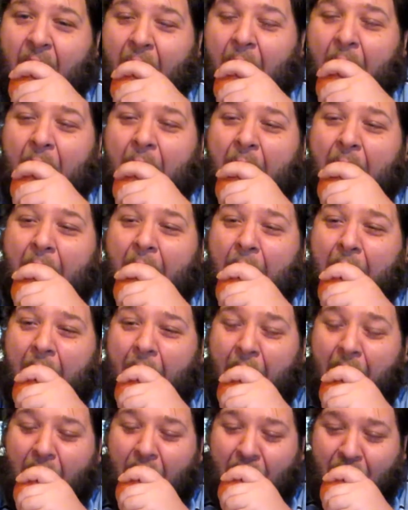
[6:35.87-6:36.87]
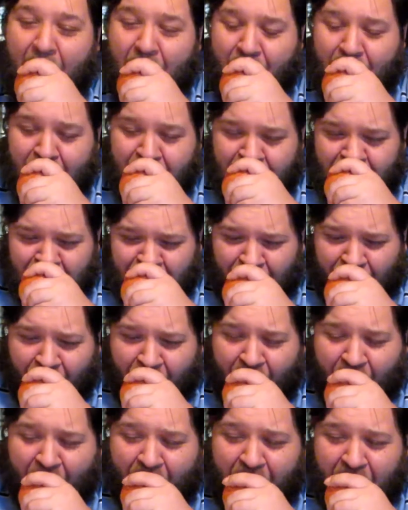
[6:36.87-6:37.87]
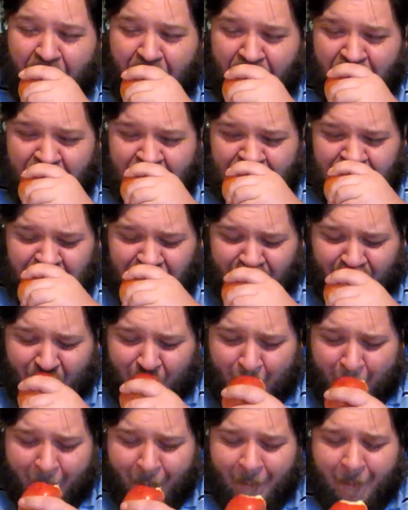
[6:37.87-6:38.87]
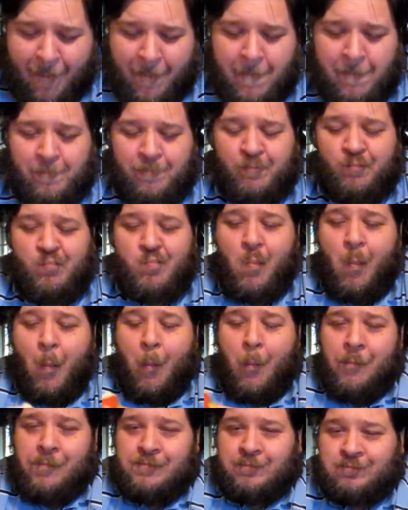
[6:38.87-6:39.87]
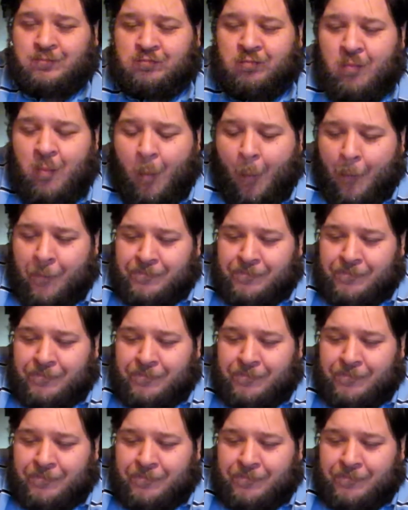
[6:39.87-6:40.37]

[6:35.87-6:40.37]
rid of the spice with an apple. Mm-hmm.